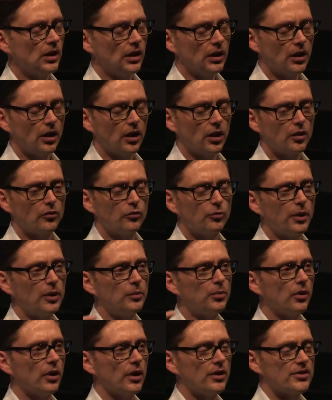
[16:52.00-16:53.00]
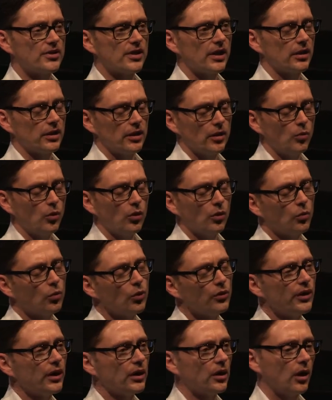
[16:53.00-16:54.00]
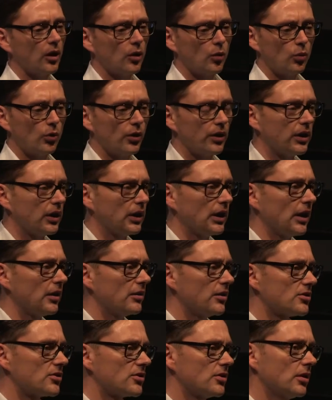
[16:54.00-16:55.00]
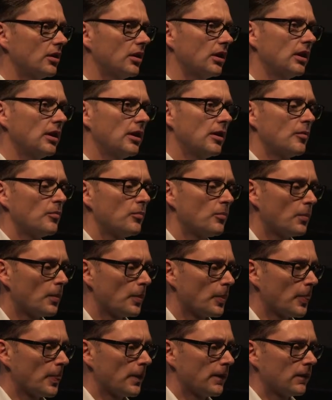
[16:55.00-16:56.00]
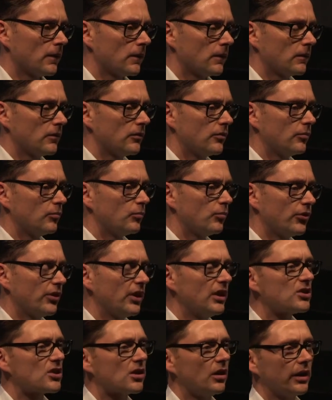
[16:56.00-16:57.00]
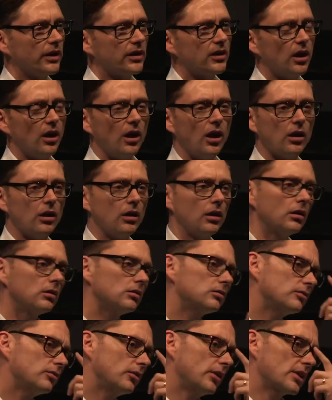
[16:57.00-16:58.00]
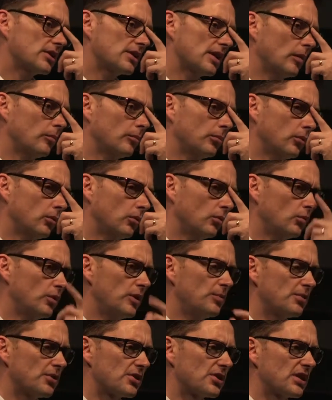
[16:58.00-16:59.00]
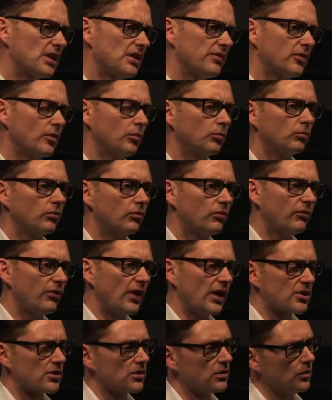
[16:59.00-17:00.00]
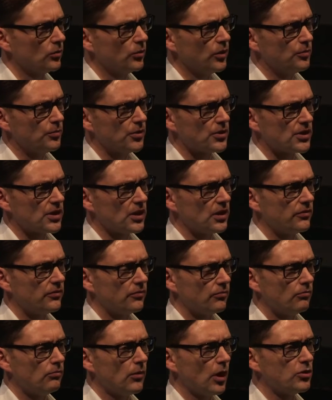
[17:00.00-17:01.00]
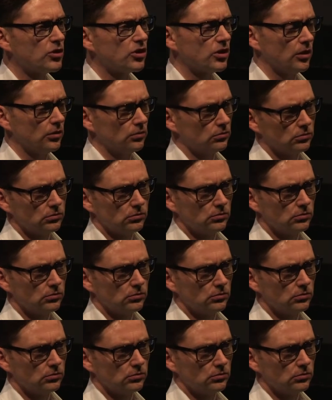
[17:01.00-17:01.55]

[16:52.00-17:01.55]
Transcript: And kind of people like Zicki, what they're kind of working out is that things like color, for example, we perceive them faster than we perceive motion.